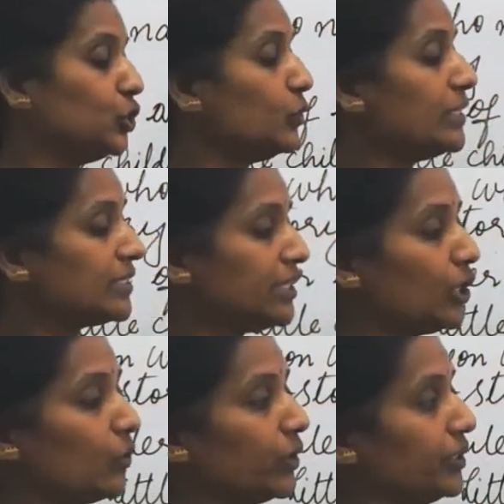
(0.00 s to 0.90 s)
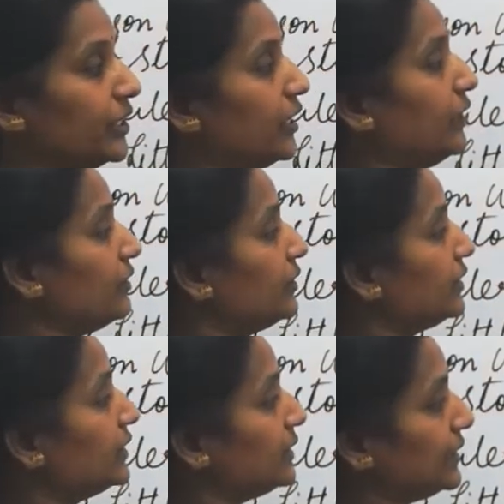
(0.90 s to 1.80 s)
you will see over here,
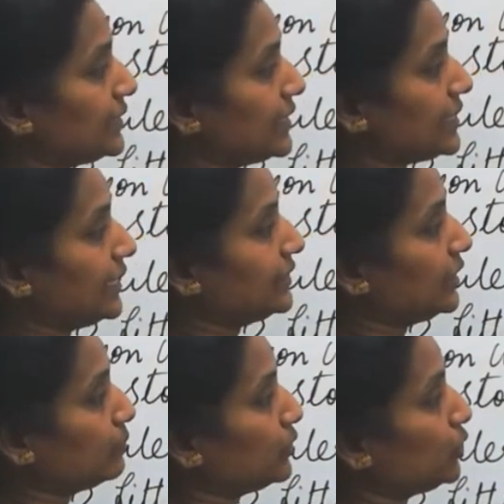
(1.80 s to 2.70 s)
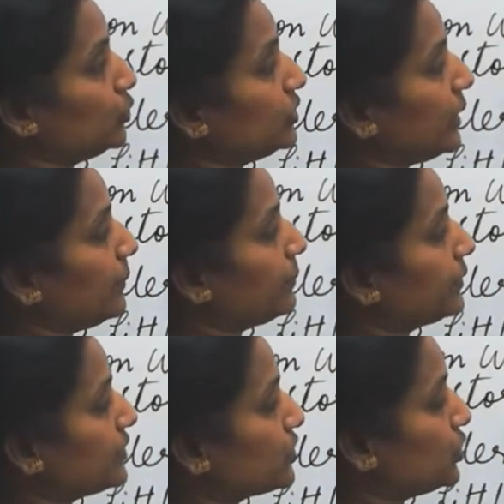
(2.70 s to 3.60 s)
it is lesson number 2, The
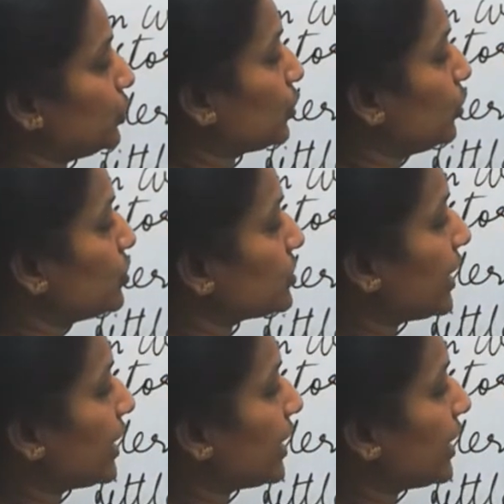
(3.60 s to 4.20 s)
Emperor's New Clothes.